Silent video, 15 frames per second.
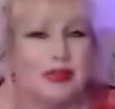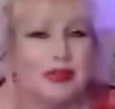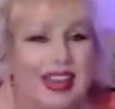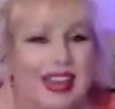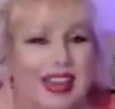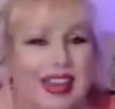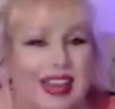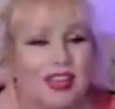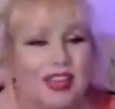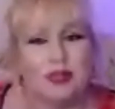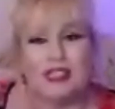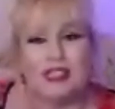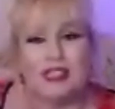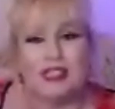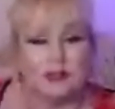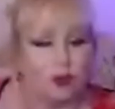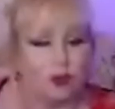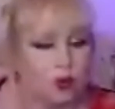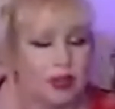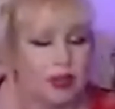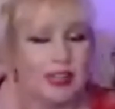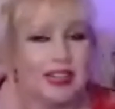Okay, so
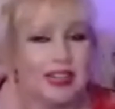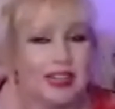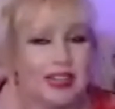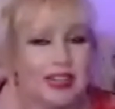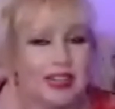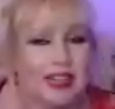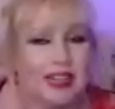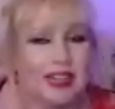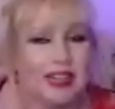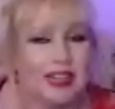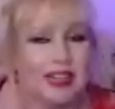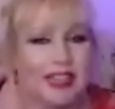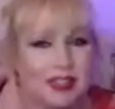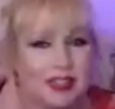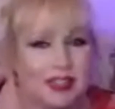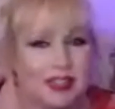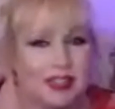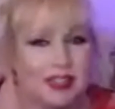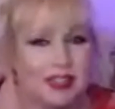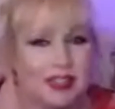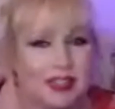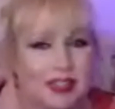this is for
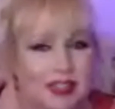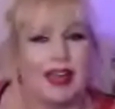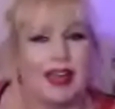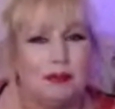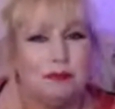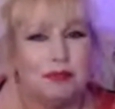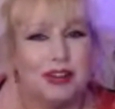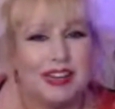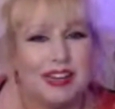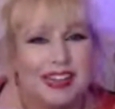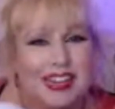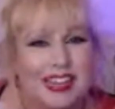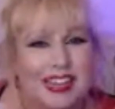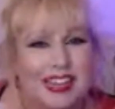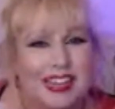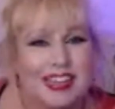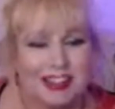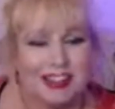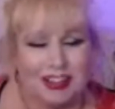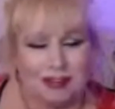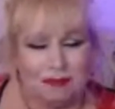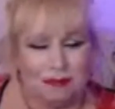Leos. Hello,
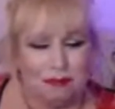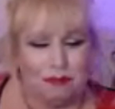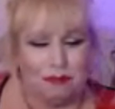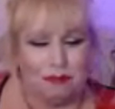Brittany.